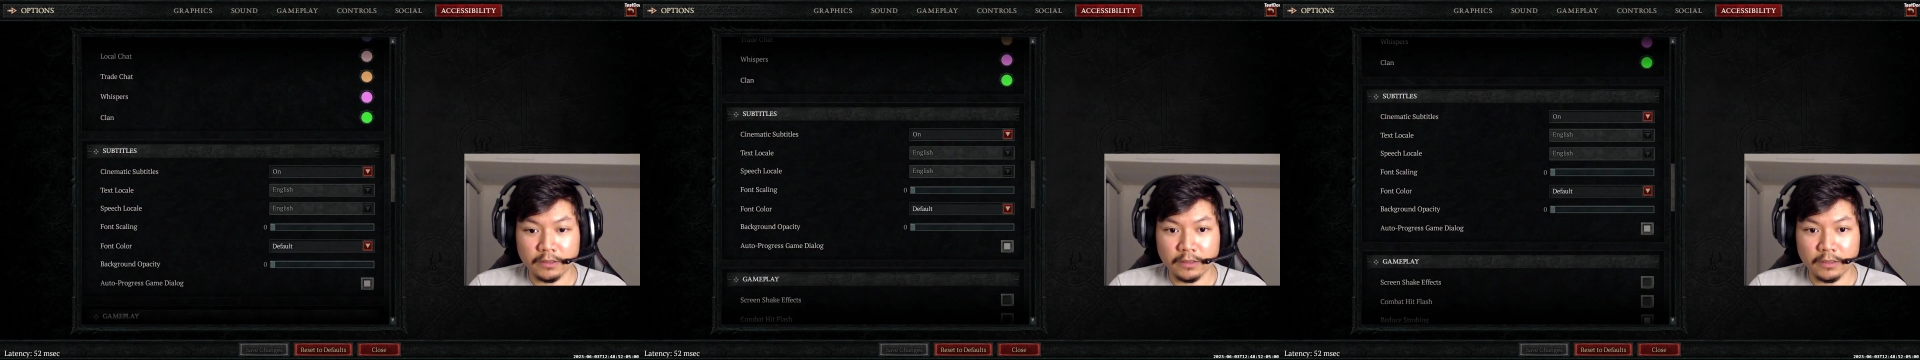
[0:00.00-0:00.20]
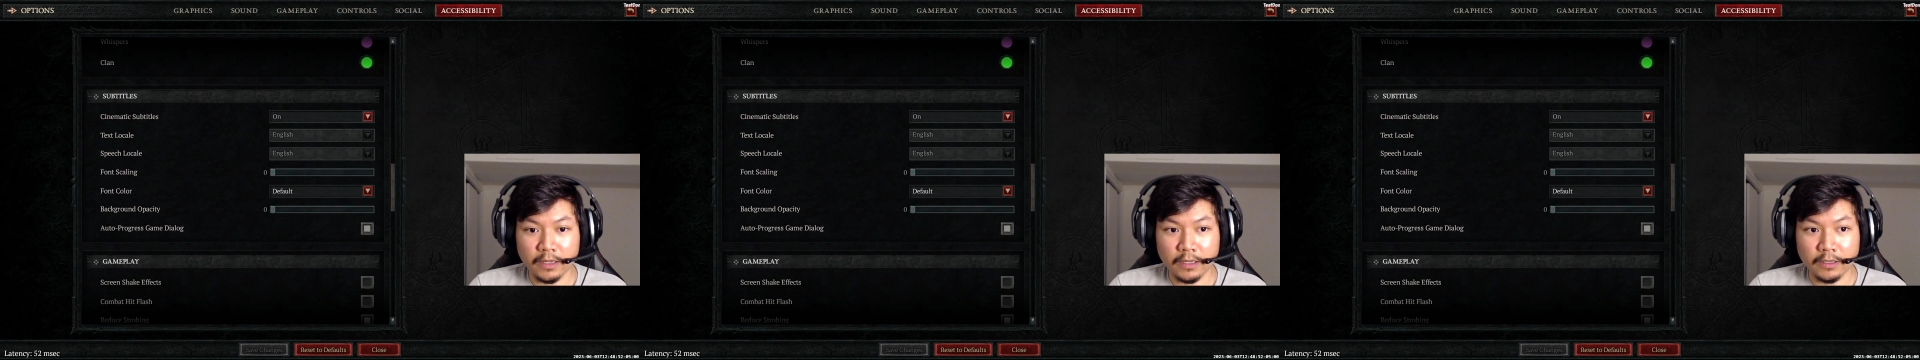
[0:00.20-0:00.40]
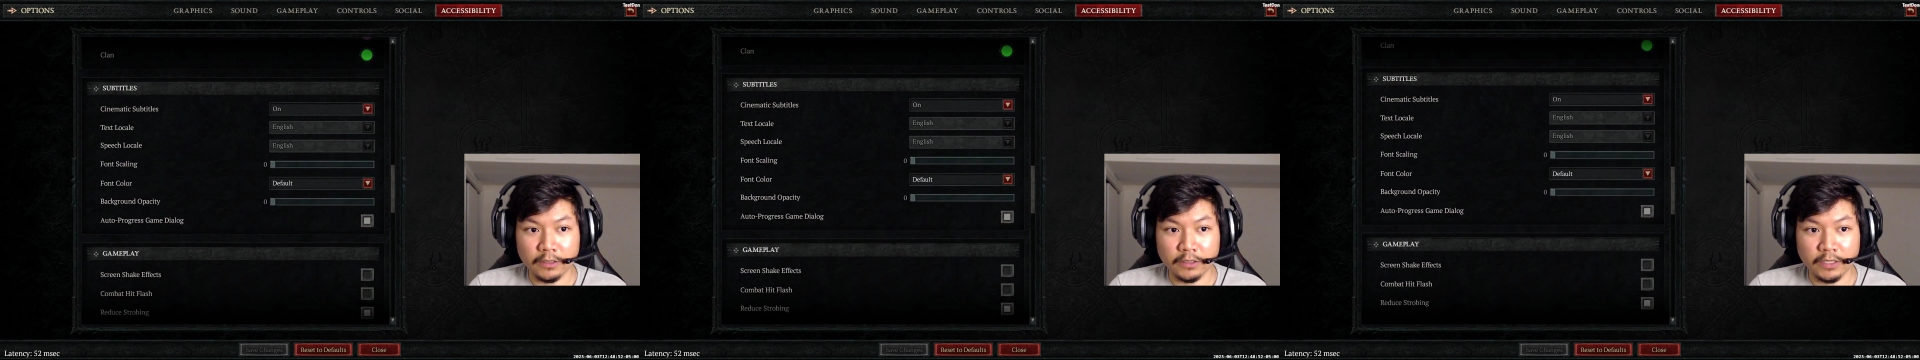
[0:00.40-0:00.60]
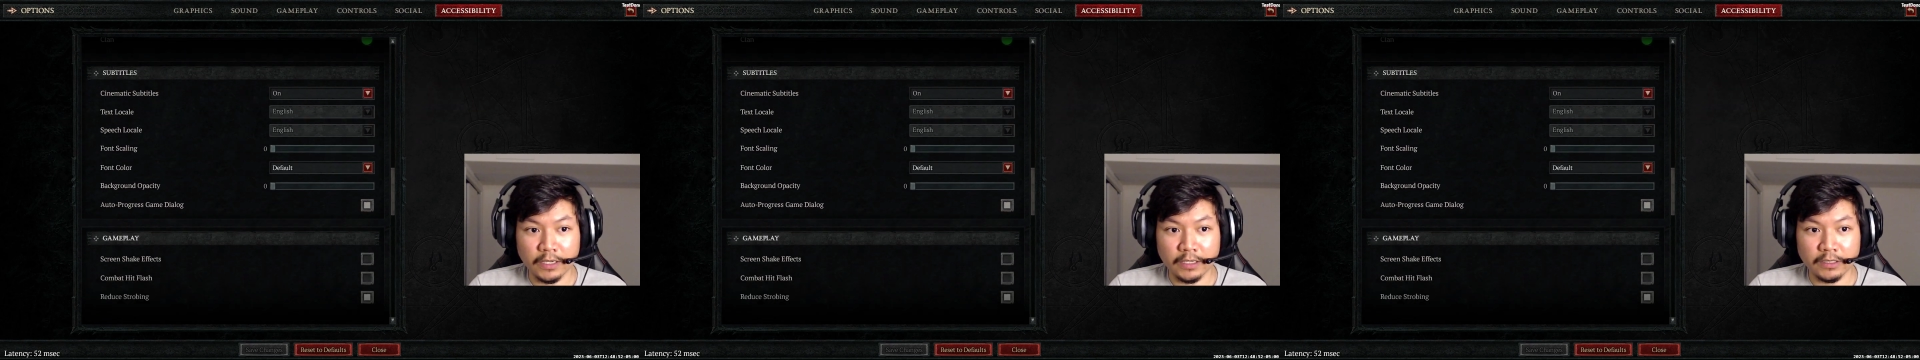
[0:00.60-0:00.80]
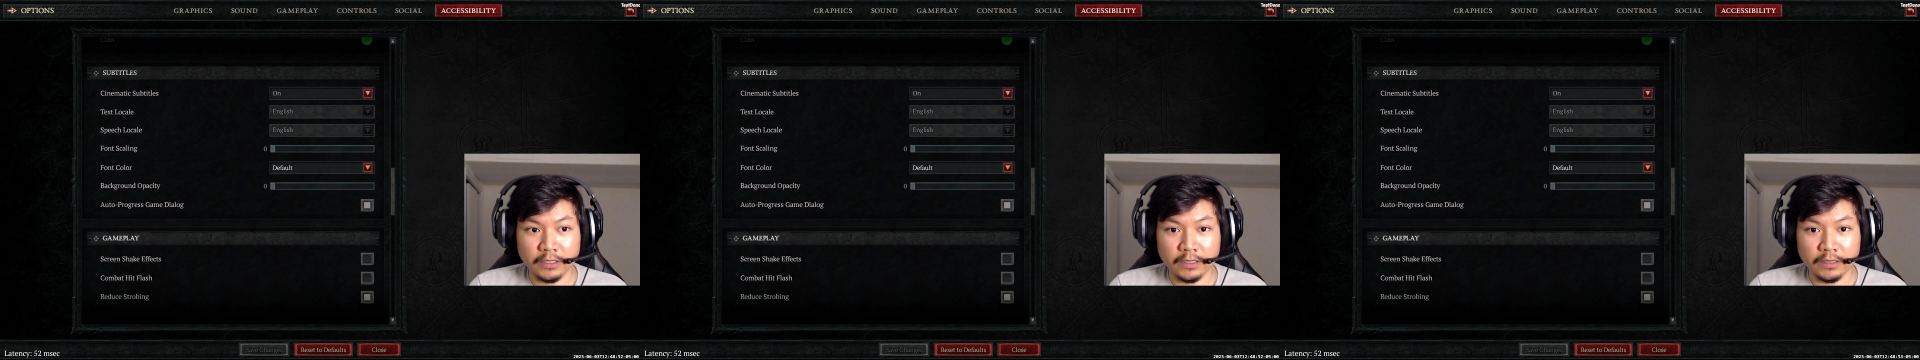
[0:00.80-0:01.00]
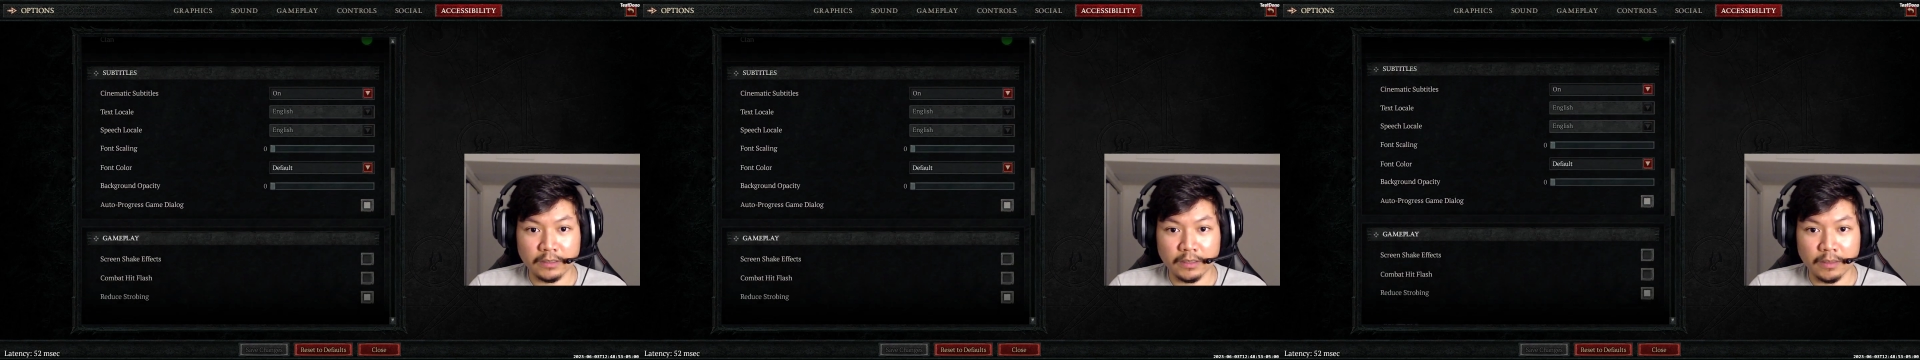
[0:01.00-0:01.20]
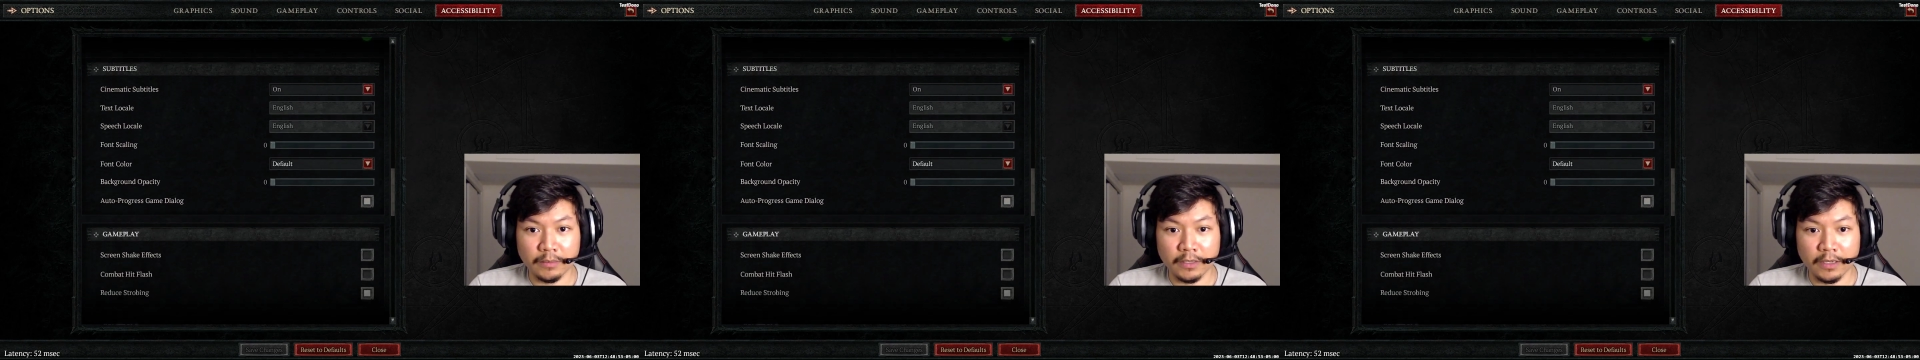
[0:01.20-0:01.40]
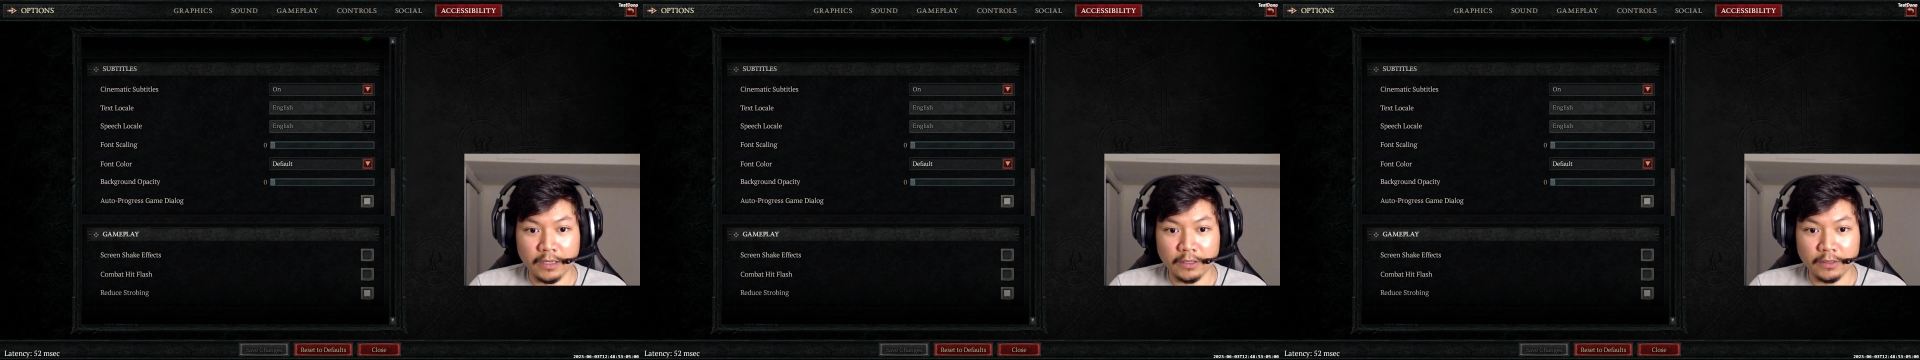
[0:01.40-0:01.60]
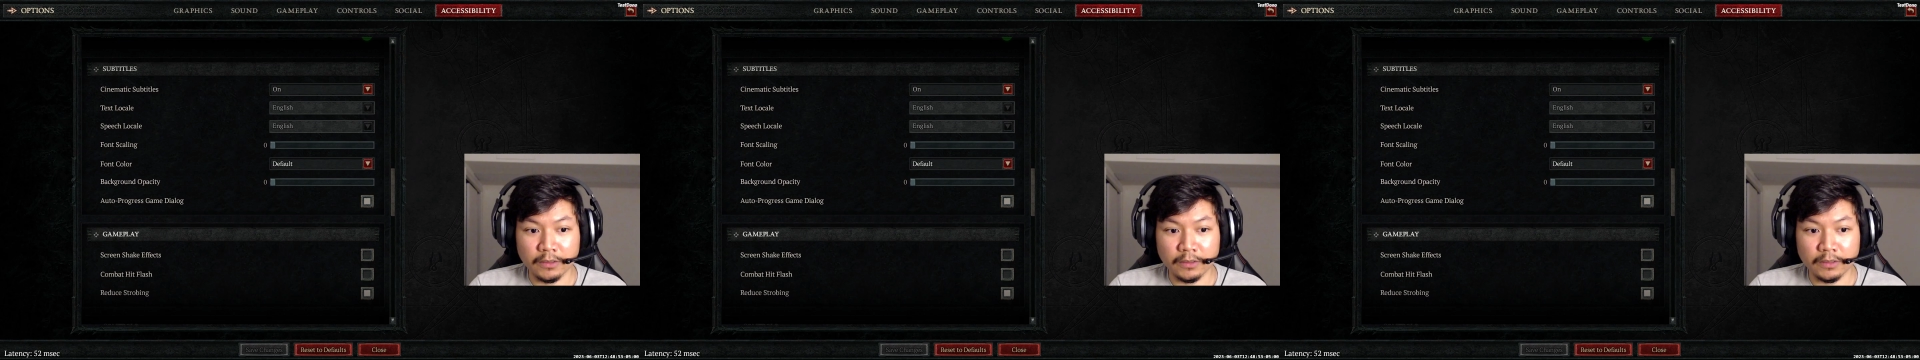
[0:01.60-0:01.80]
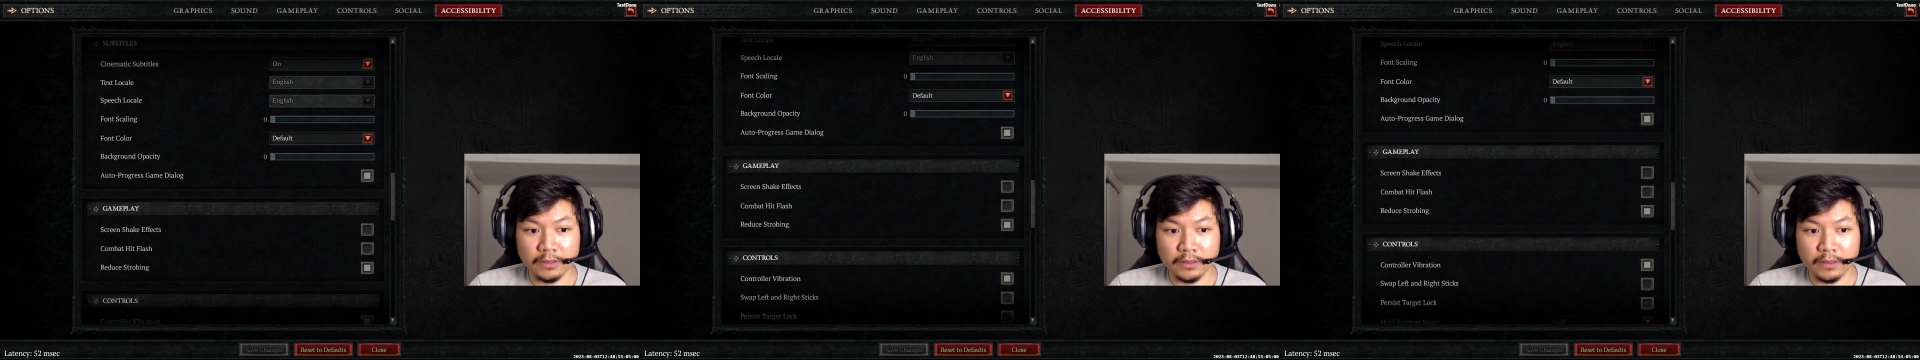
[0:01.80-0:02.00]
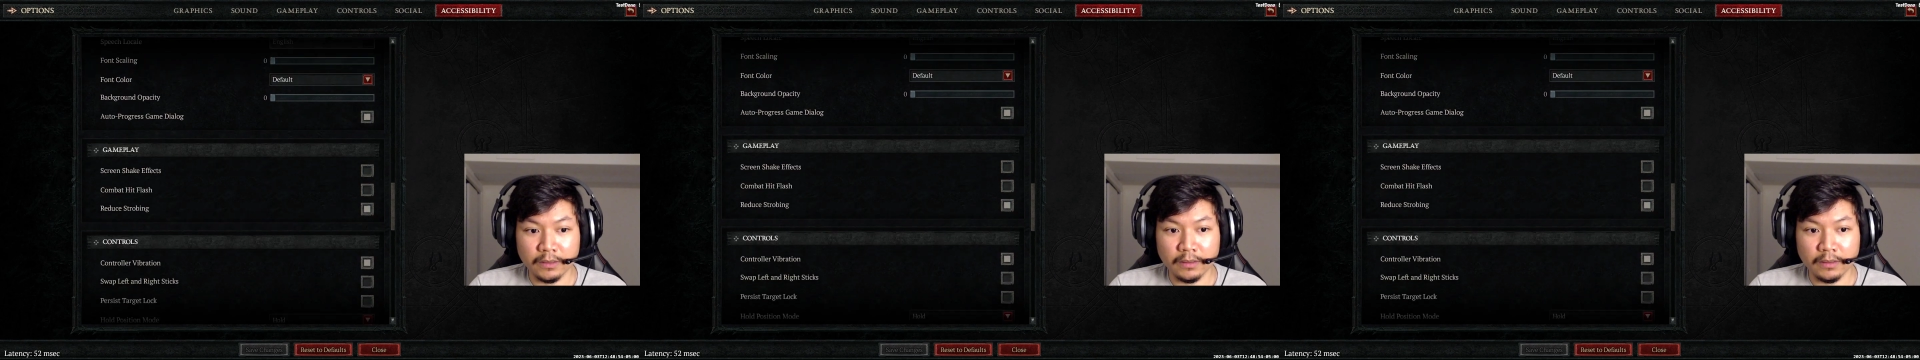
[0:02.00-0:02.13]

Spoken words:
color changing, subtitles,